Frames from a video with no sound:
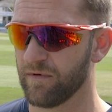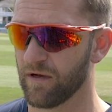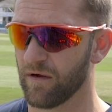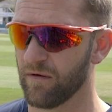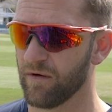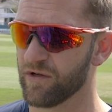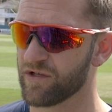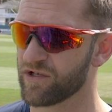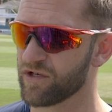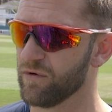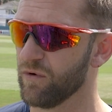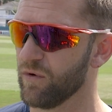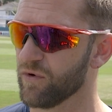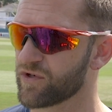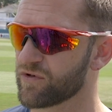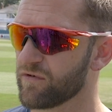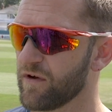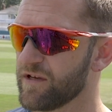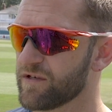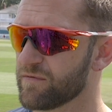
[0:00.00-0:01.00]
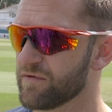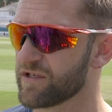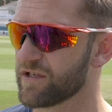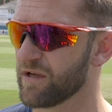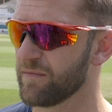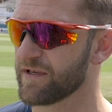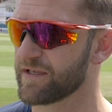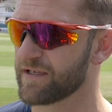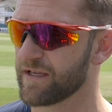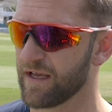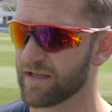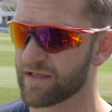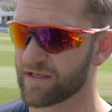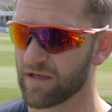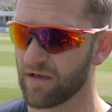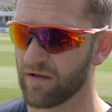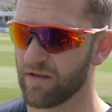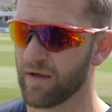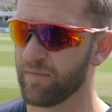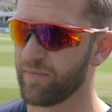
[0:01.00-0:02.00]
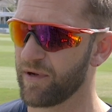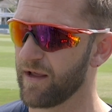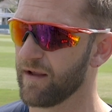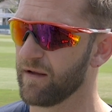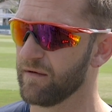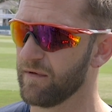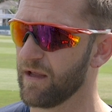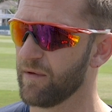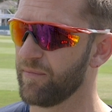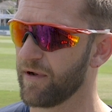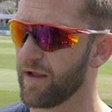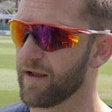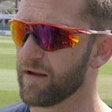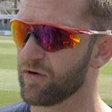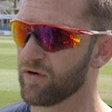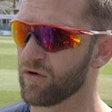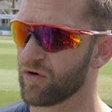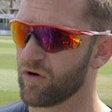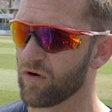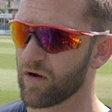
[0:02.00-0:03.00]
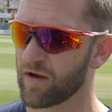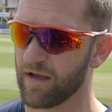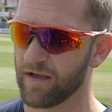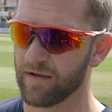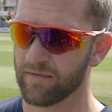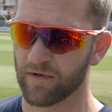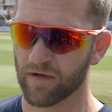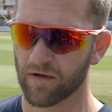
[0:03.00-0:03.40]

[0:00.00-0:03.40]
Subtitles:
you know, in a two-horse race with Somerset, so they're playing good cricket.